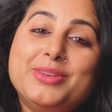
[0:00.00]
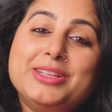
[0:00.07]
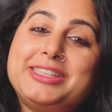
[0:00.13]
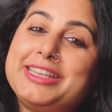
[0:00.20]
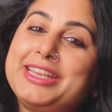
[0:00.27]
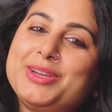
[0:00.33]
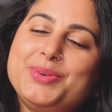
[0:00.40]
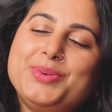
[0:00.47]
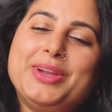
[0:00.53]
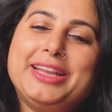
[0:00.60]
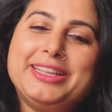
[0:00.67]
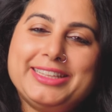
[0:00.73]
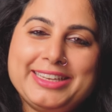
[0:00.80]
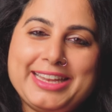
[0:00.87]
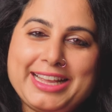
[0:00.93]
will see you
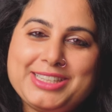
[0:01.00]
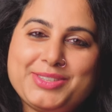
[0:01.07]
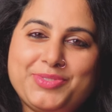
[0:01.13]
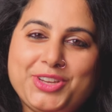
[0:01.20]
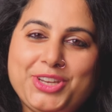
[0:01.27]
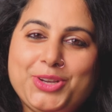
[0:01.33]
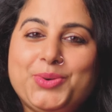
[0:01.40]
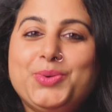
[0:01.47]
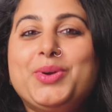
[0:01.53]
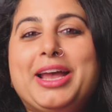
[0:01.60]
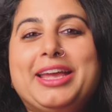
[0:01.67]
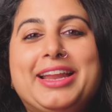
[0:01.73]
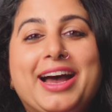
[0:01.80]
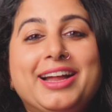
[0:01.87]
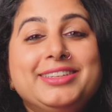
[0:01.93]
in the next video,
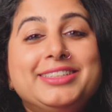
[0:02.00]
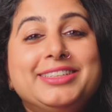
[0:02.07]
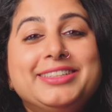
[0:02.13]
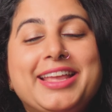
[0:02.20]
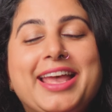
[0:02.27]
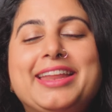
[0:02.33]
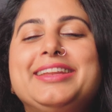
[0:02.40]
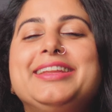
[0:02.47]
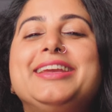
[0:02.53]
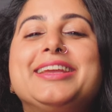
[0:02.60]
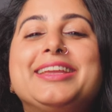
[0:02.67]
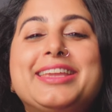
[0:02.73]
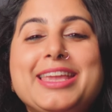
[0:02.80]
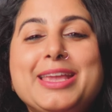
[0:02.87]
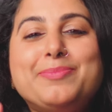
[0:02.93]
and until then,
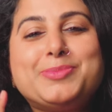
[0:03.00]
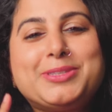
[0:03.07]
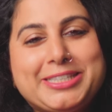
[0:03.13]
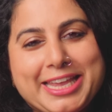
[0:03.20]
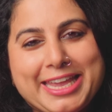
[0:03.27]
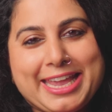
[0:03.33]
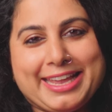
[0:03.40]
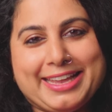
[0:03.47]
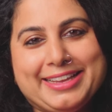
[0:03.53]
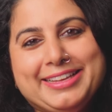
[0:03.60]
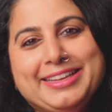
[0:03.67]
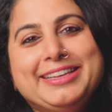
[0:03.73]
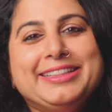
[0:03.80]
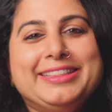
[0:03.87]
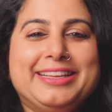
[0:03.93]
keep singing.
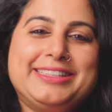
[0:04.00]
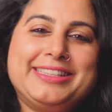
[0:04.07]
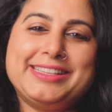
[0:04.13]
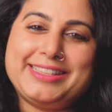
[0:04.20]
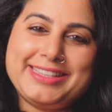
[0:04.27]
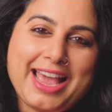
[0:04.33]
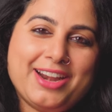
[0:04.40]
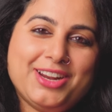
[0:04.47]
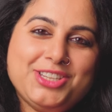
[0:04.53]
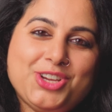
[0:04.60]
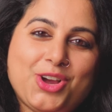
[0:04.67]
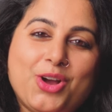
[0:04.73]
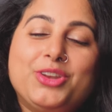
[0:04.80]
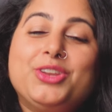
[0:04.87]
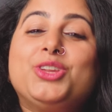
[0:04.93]
This is Serah
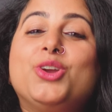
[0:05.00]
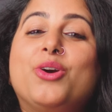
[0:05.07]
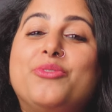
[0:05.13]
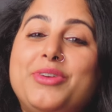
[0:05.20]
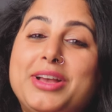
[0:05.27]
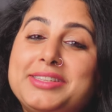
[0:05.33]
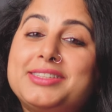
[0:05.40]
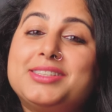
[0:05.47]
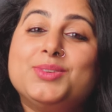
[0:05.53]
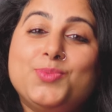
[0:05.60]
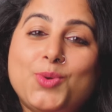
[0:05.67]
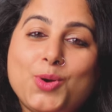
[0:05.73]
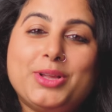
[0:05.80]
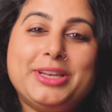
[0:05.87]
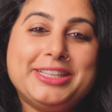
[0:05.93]
John, your Western
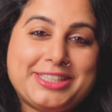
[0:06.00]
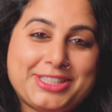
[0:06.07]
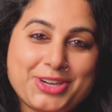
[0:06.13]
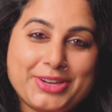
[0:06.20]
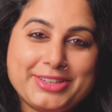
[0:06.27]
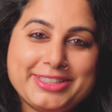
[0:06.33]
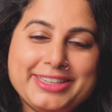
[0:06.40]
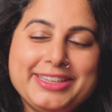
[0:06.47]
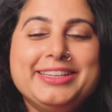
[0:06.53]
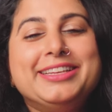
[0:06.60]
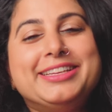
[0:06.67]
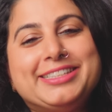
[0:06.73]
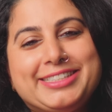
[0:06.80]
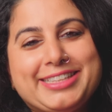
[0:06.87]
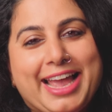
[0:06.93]
vocal instructor,
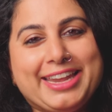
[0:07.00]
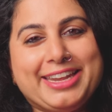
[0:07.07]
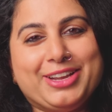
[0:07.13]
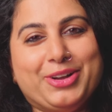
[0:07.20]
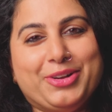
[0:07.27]
signing